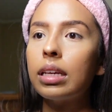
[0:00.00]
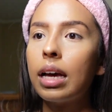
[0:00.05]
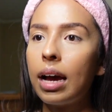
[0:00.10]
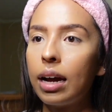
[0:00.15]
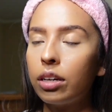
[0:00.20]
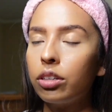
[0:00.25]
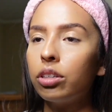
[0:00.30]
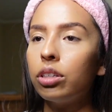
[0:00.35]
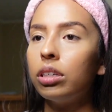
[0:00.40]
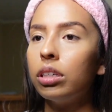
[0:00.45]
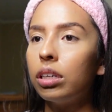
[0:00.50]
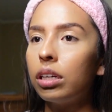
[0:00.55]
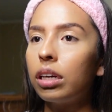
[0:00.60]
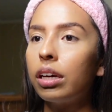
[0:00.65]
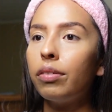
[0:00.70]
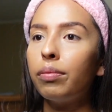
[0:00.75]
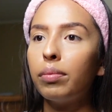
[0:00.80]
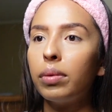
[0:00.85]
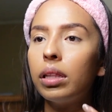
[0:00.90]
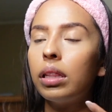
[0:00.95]
actually gonna
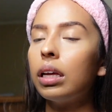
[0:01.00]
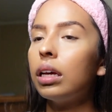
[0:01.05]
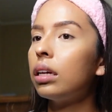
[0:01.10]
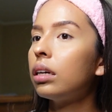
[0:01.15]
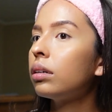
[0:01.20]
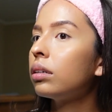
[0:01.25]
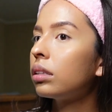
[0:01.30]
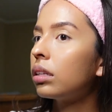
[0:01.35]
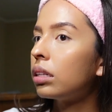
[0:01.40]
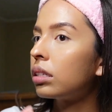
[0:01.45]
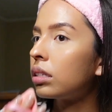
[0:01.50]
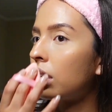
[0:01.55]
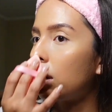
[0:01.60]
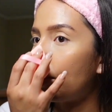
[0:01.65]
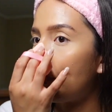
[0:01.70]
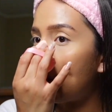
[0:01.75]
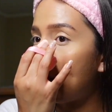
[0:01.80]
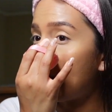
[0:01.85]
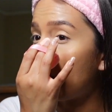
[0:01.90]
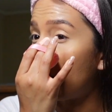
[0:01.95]
give me like, that's gonna
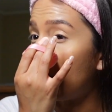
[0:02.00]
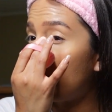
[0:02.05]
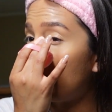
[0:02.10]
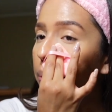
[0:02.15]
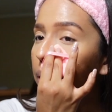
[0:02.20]
pay off.